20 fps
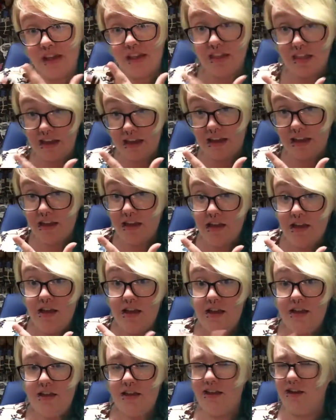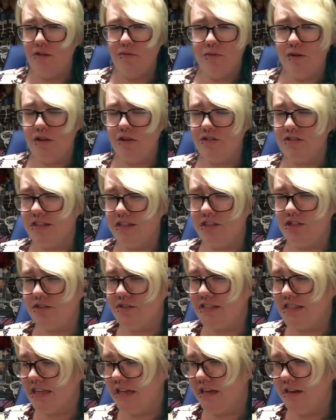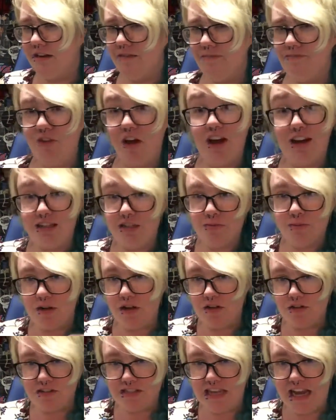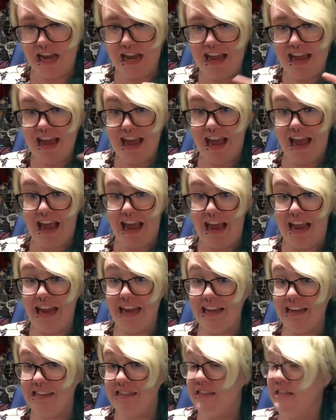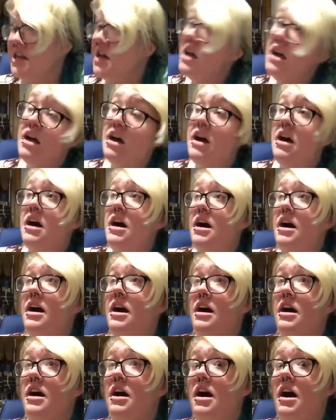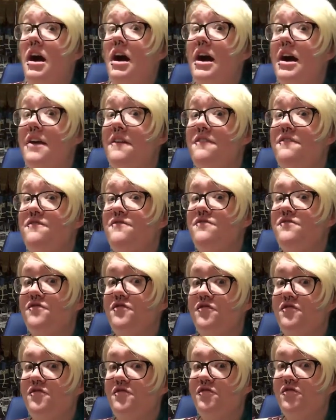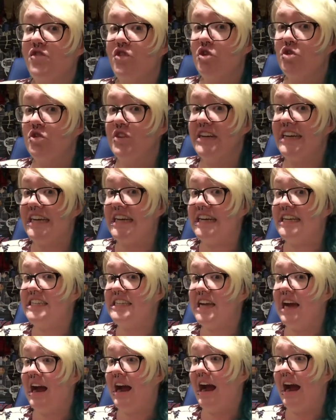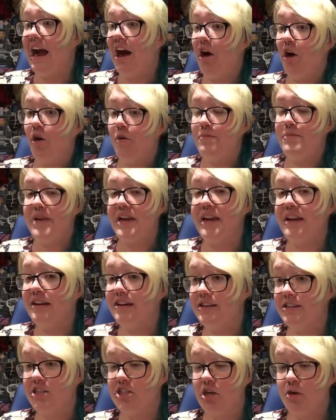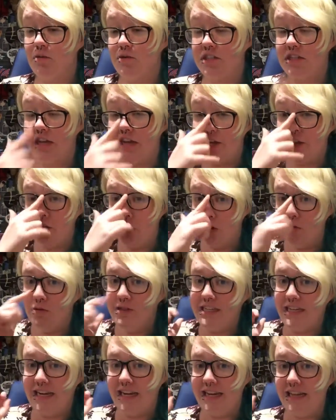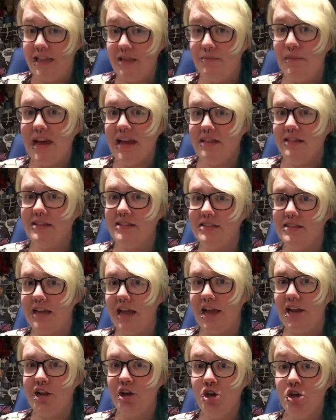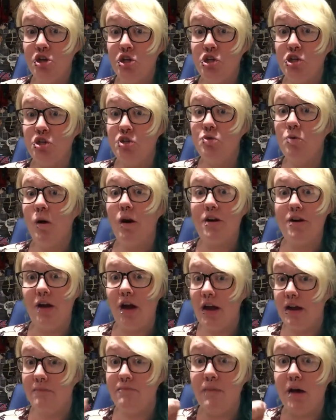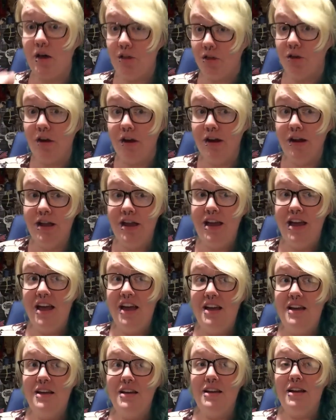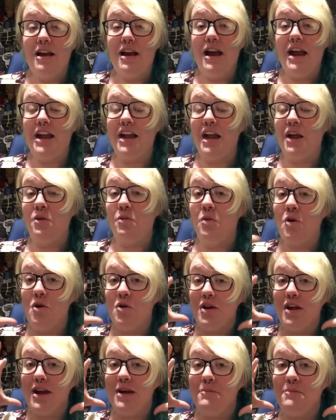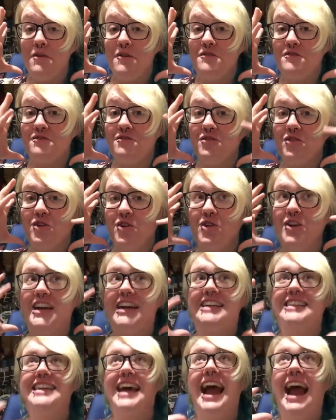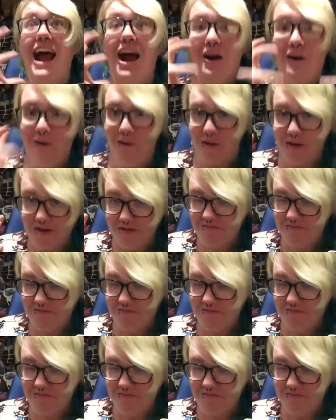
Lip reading: thing. You know, one of those things you see in hospitals. And I freaked out because there was a note in the bed that said, "You are not a mother." And I woke up freaked out.